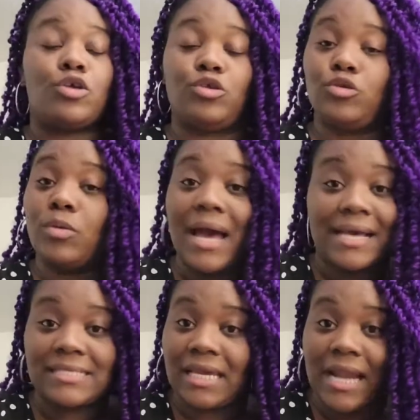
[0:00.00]
you
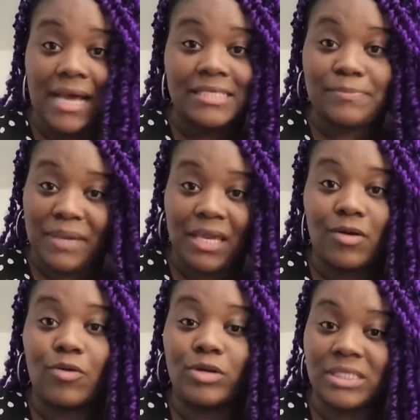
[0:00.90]
guys cannot speak
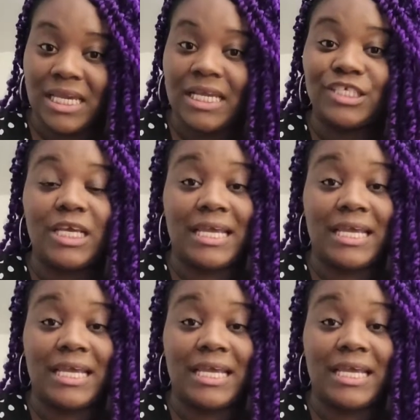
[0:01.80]
or teach